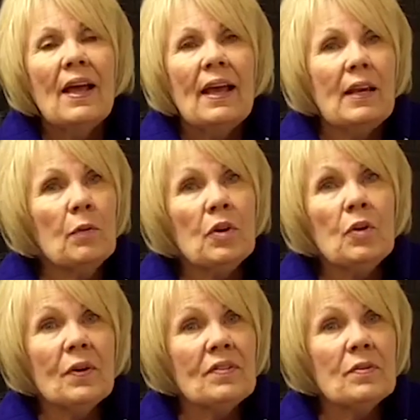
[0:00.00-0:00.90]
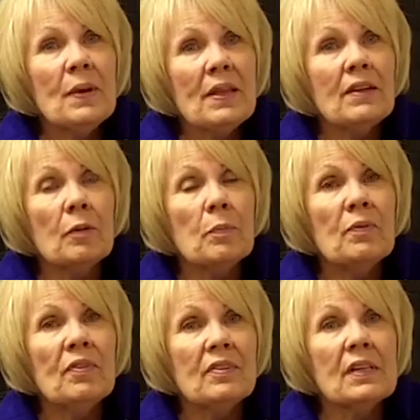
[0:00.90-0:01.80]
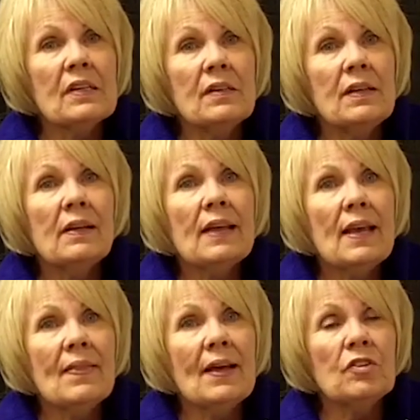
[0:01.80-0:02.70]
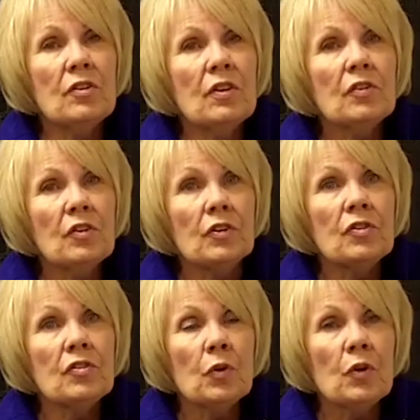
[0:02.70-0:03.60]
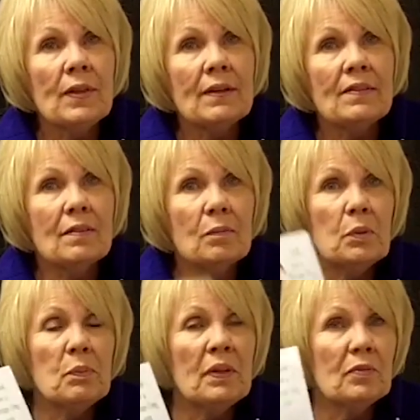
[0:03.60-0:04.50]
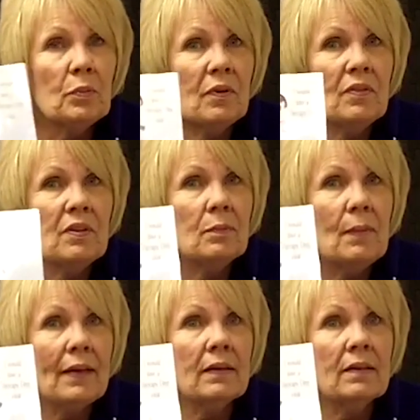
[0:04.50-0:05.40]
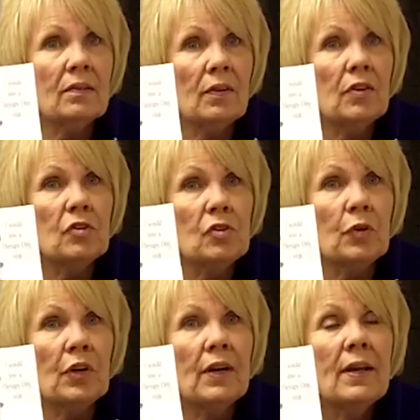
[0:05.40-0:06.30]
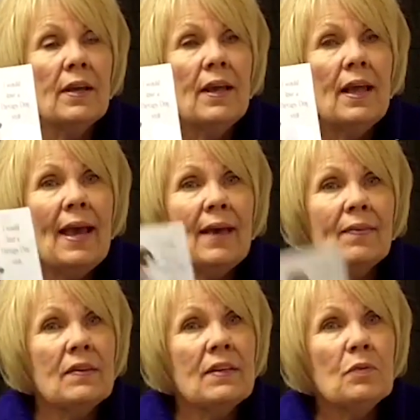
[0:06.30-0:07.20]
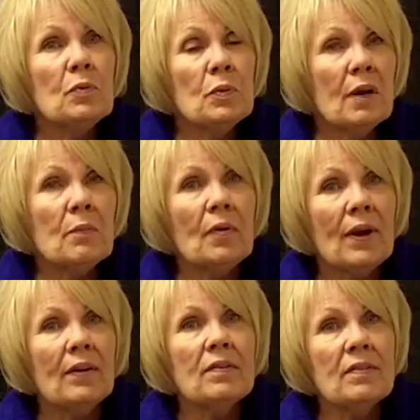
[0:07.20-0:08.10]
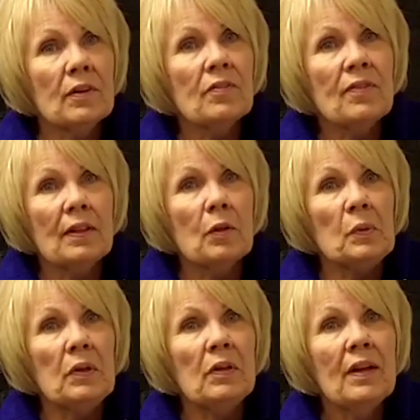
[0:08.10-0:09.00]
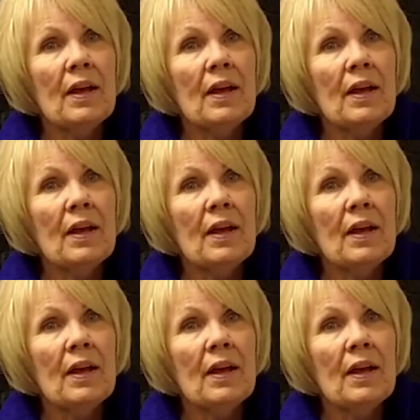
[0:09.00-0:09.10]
Anyone who wants a pet therapy visit can indicate that to their nurse, or they can simply place one of these magnets on their door, and the teams will come around as they're available.